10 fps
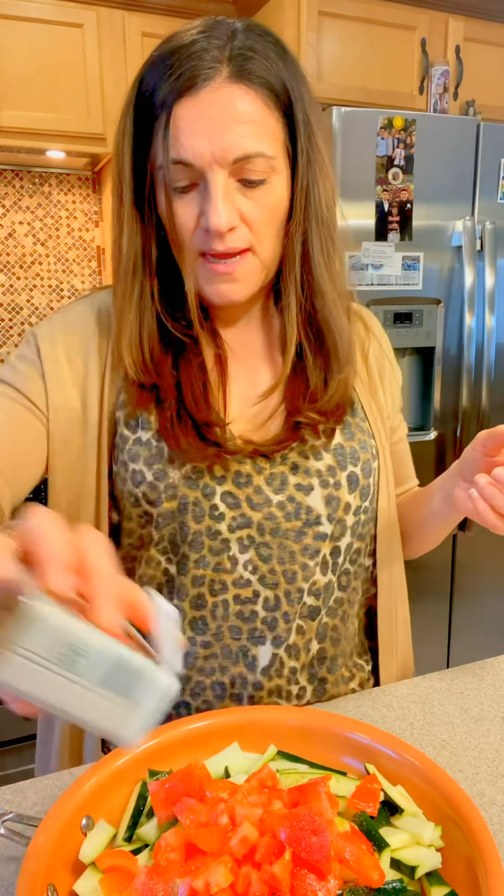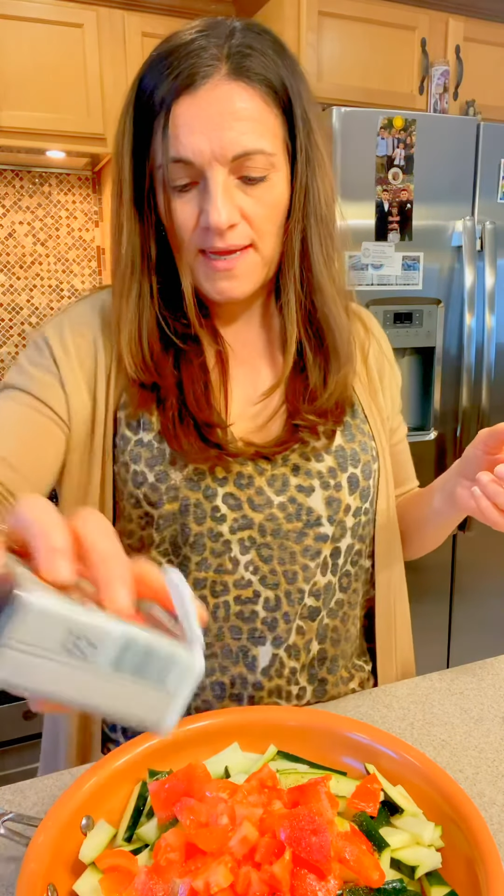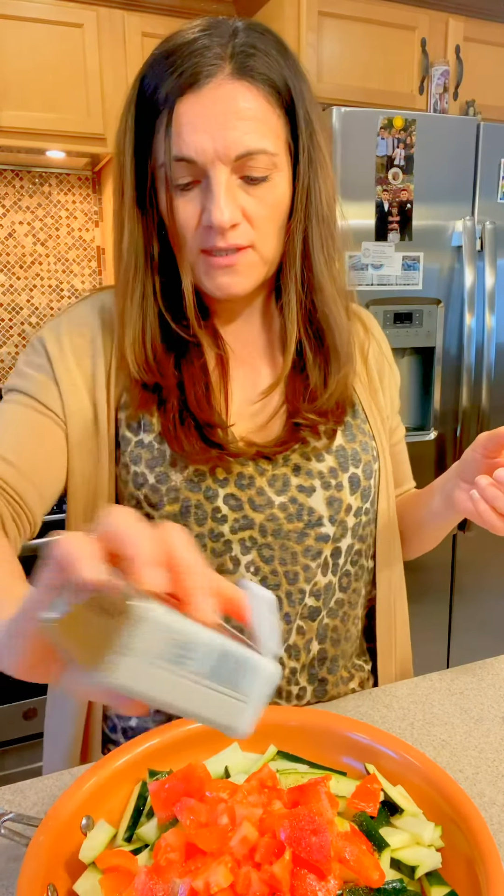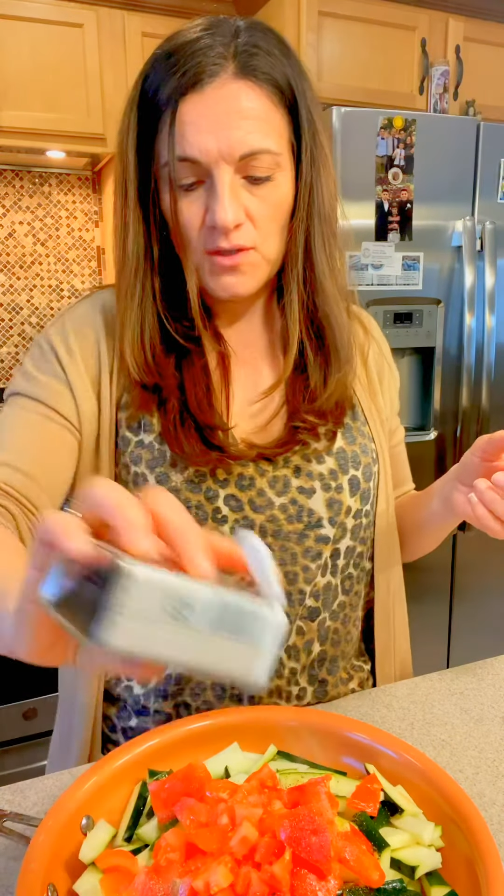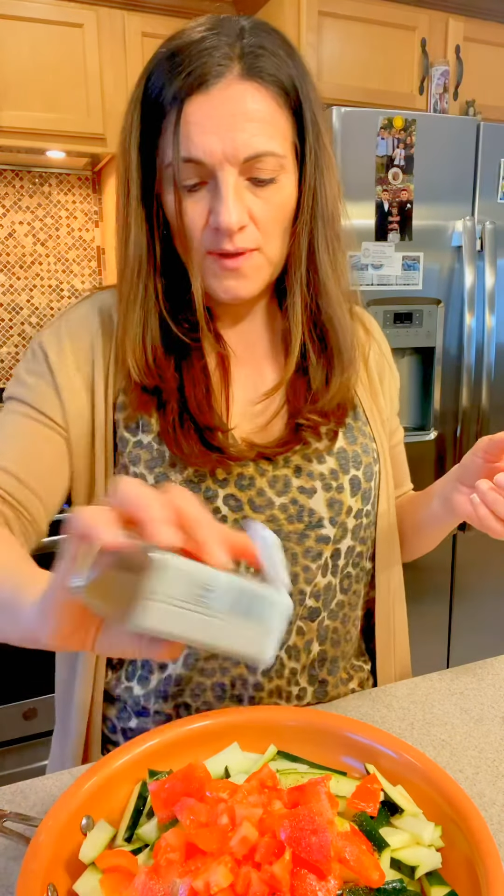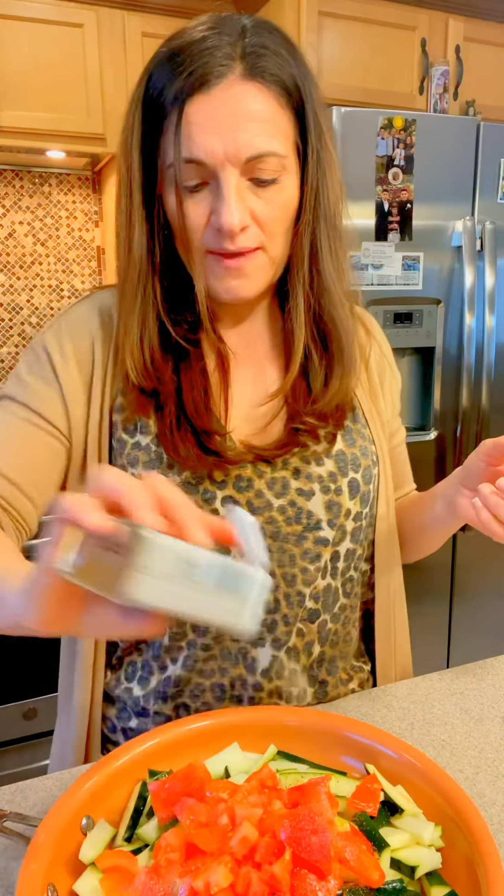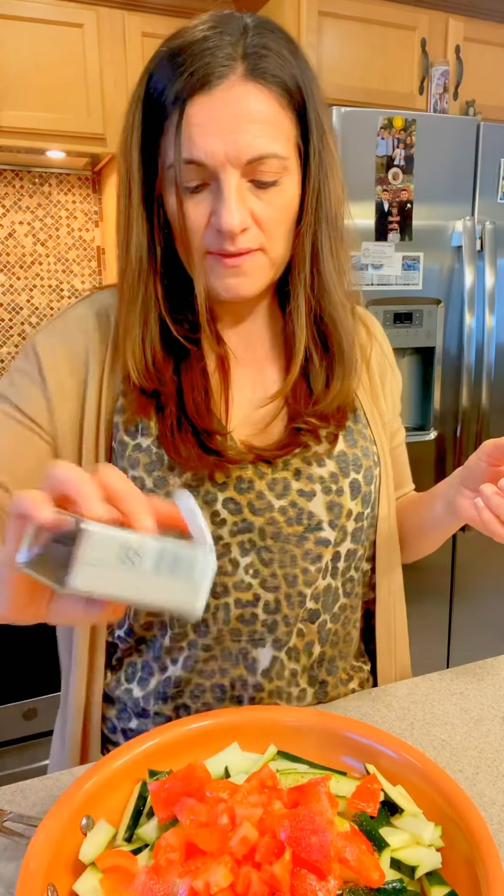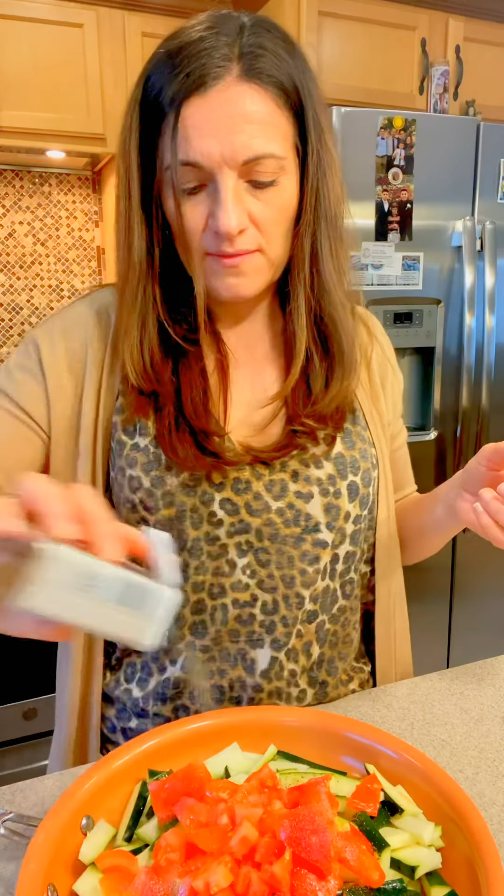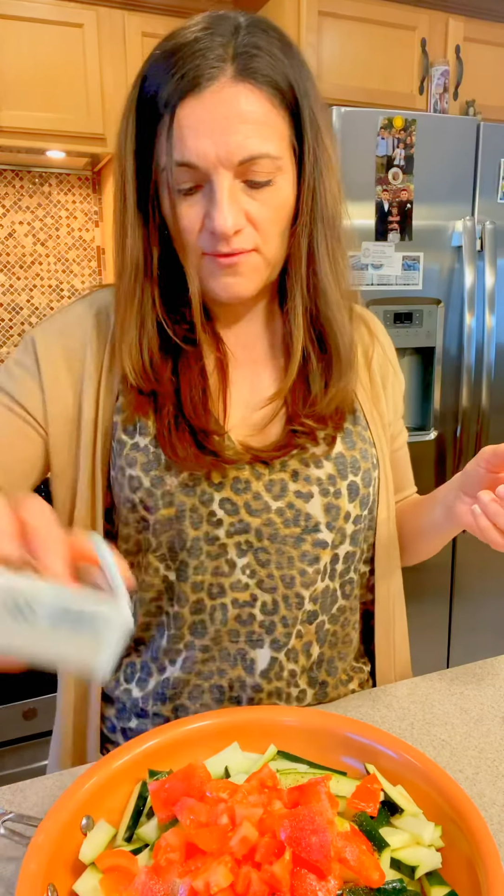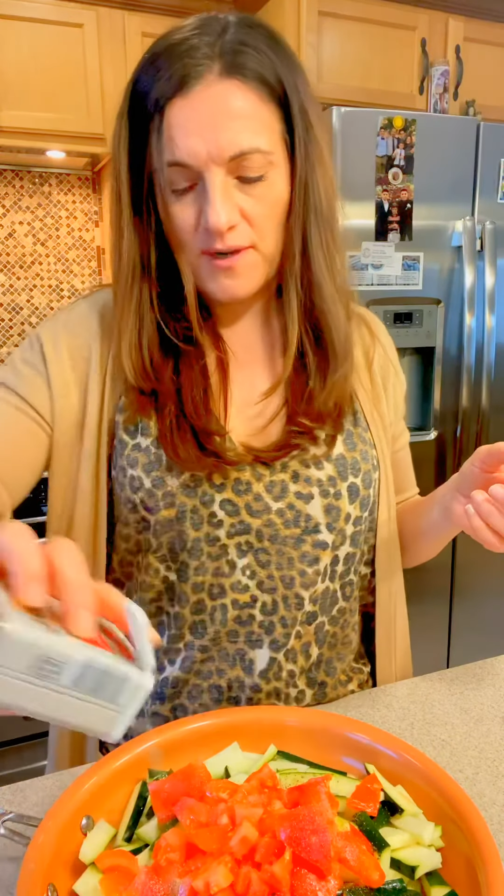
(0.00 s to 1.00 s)
I do have
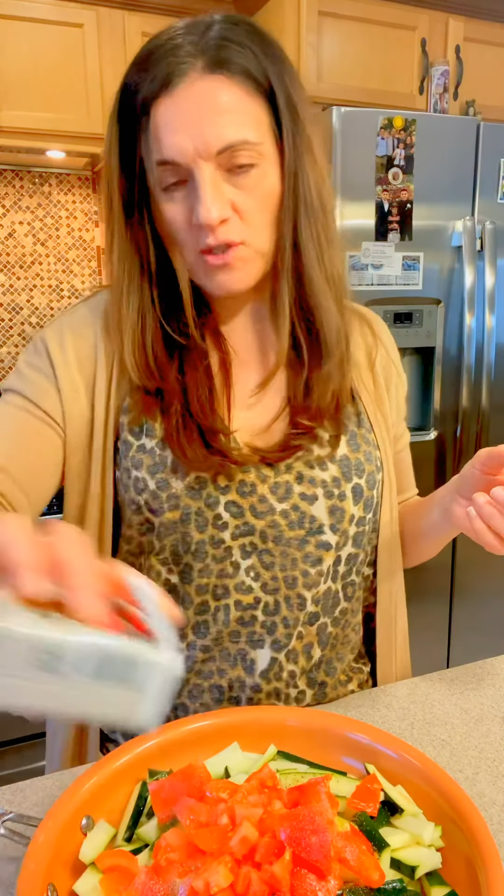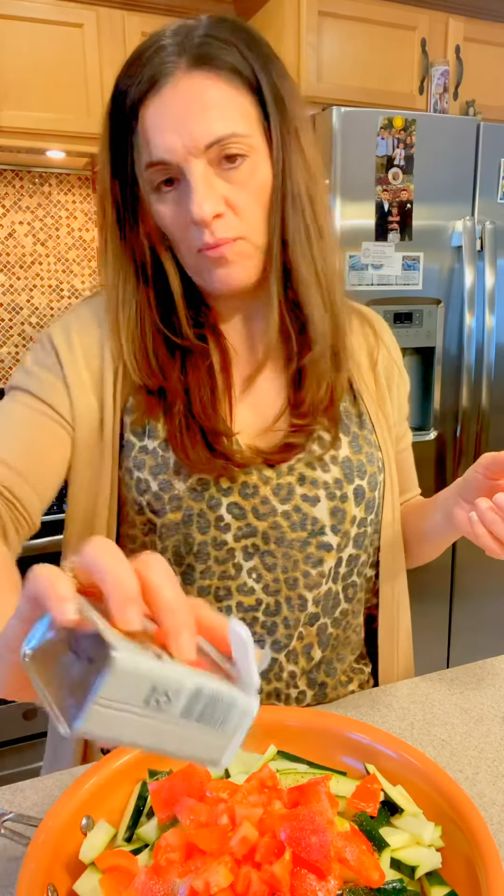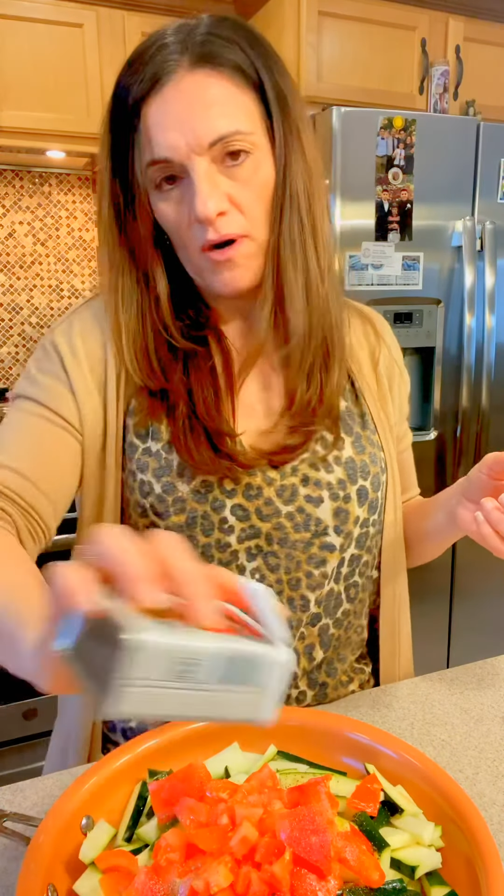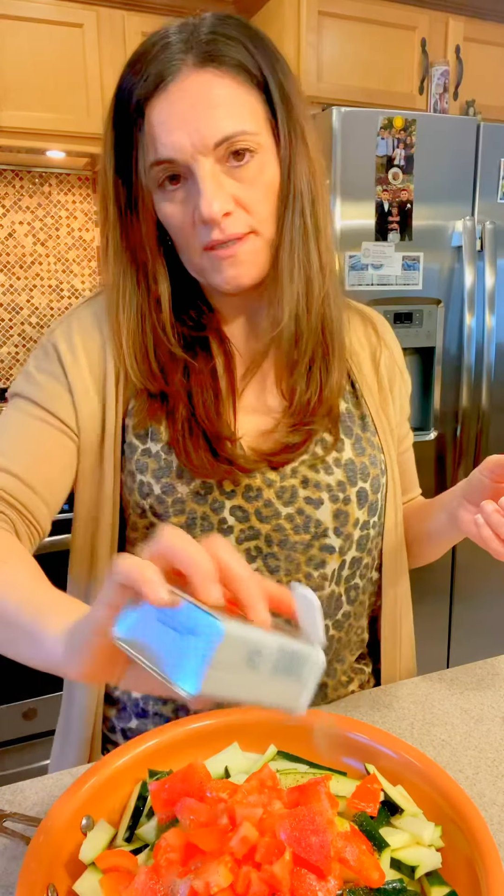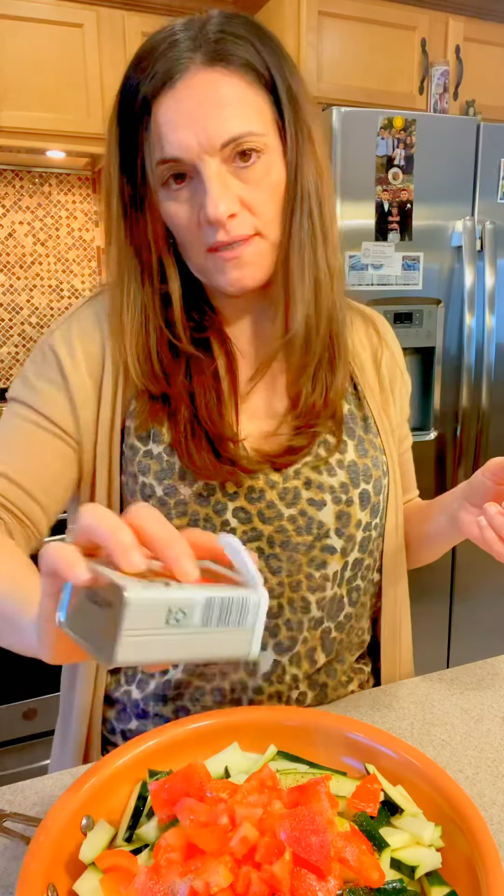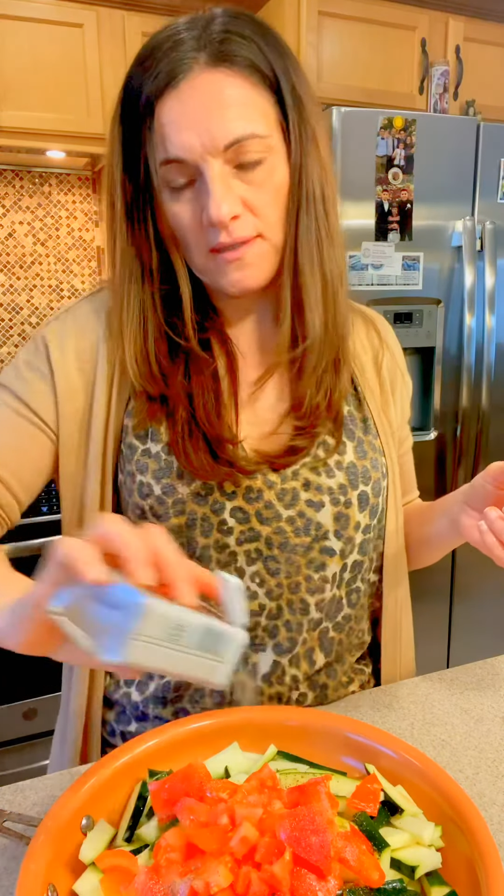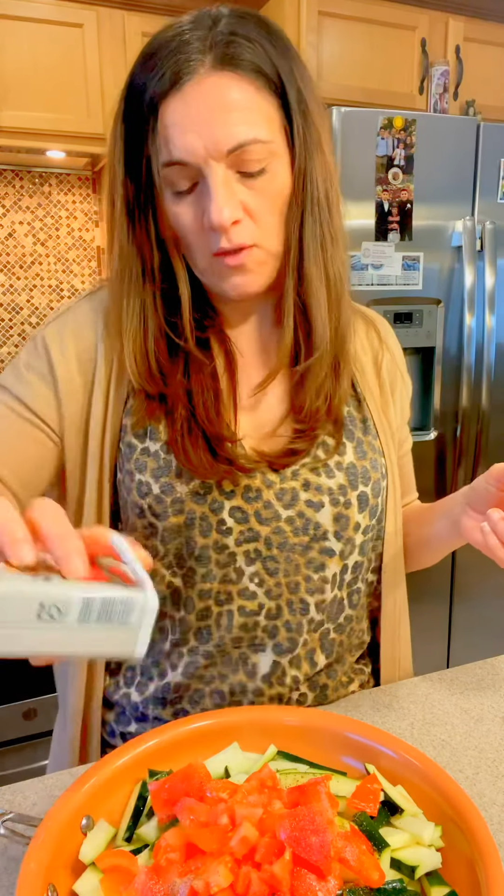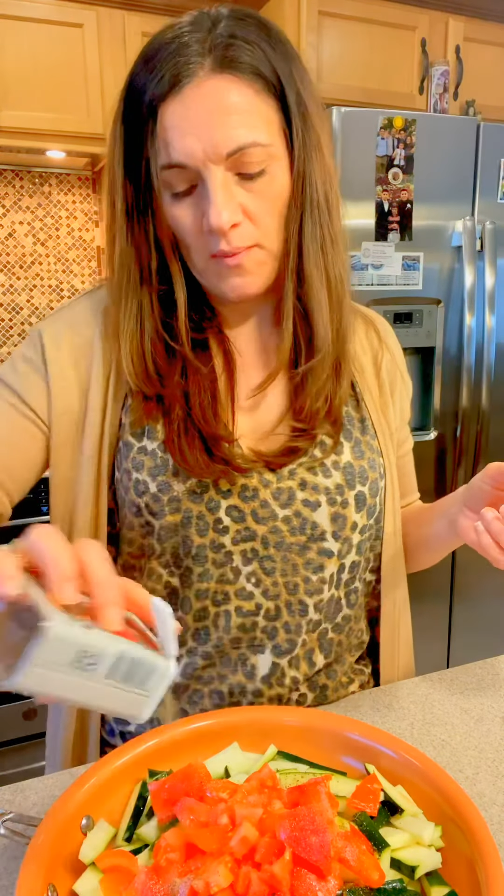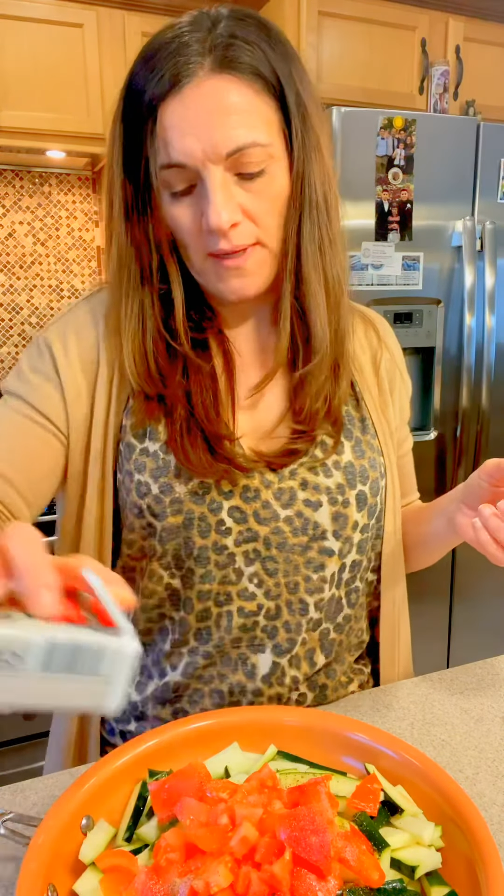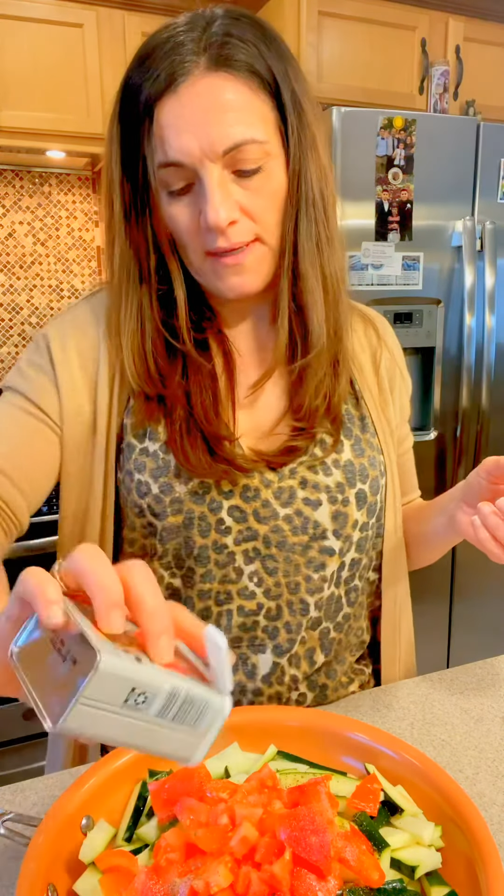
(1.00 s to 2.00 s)
some fresh parsley, so
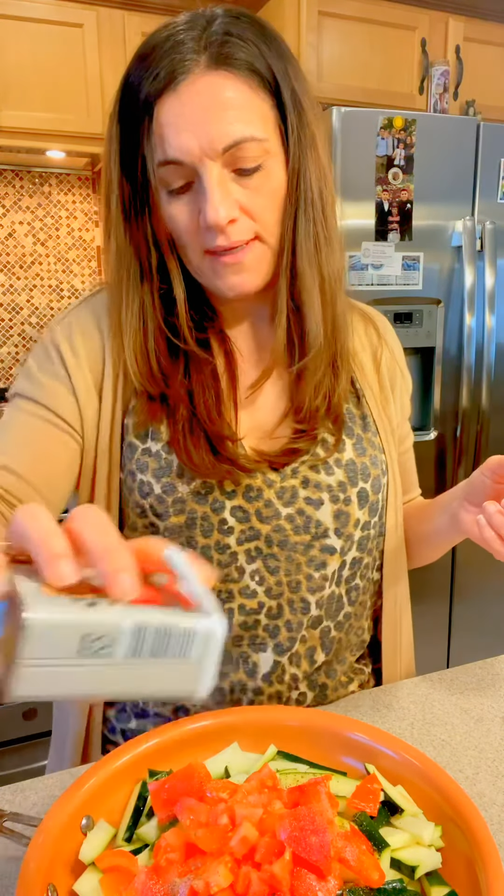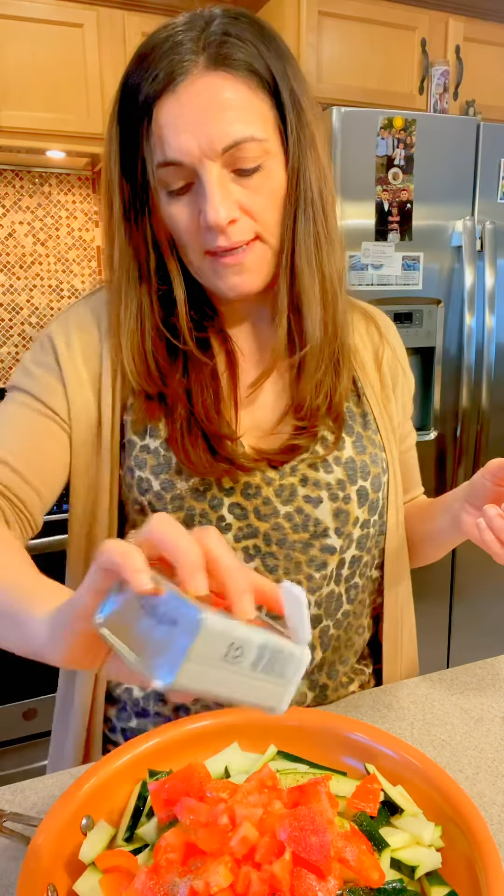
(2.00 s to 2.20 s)
I'm gonna